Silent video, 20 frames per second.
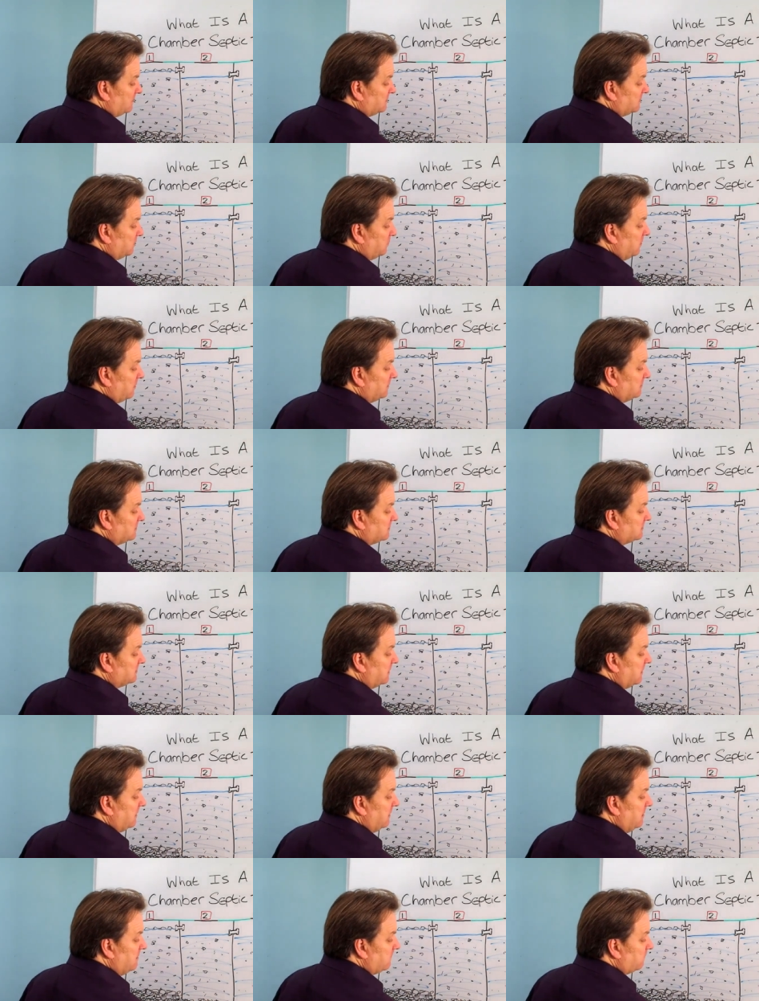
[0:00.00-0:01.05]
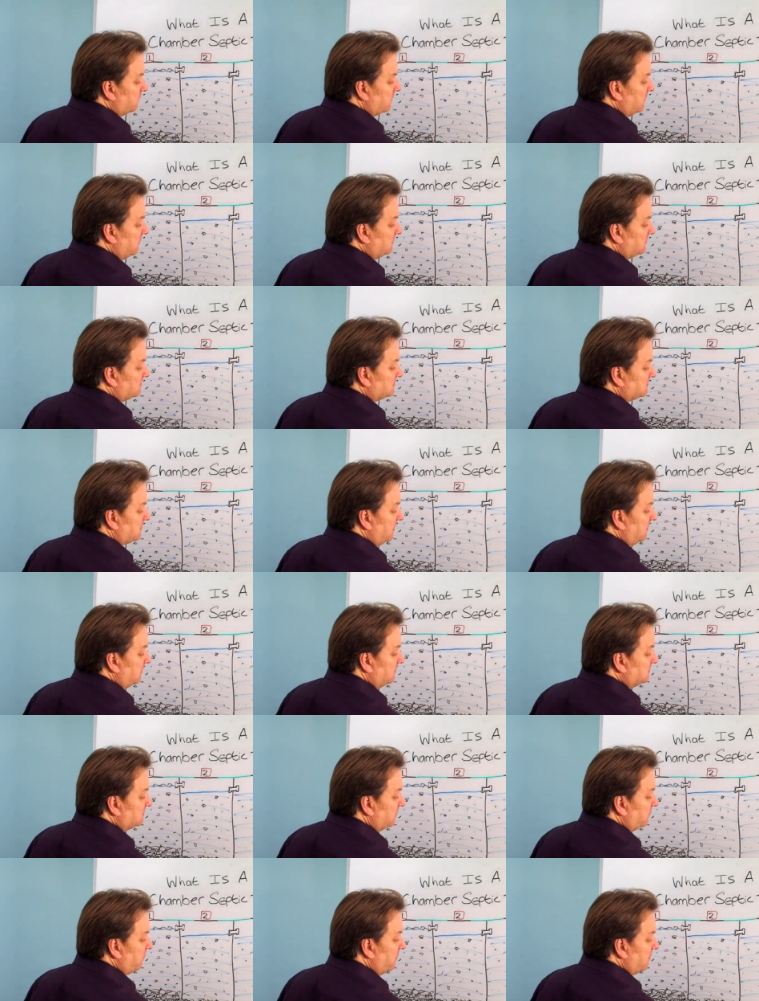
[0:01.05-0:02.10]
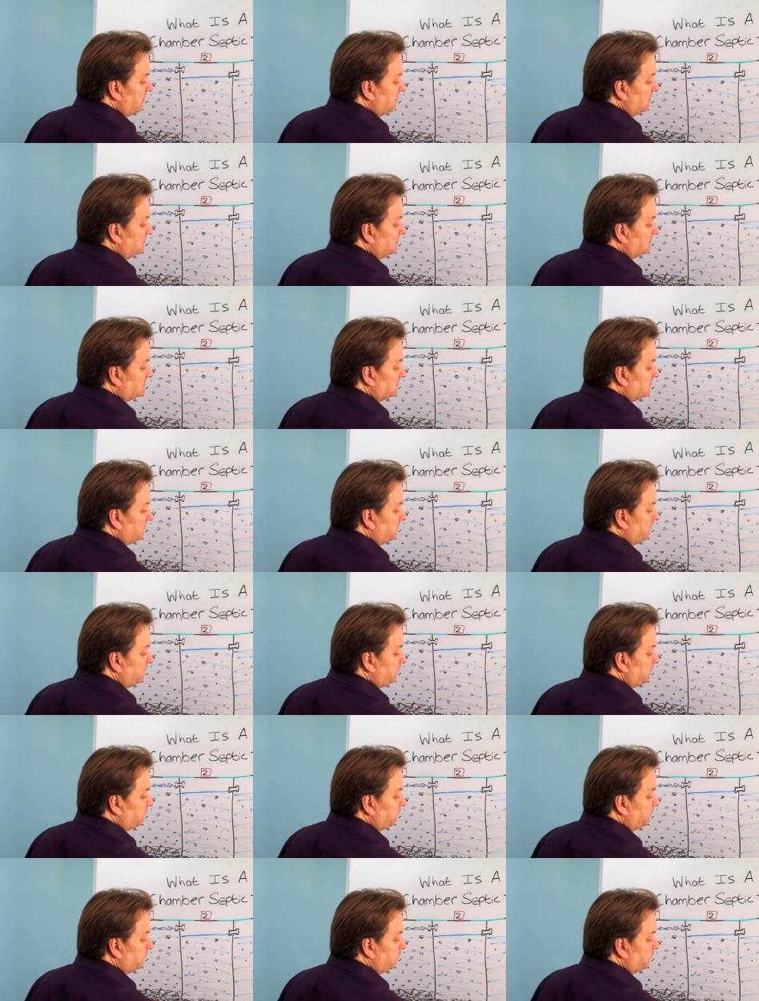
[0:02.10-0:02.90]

So you can see that it's starting to rise,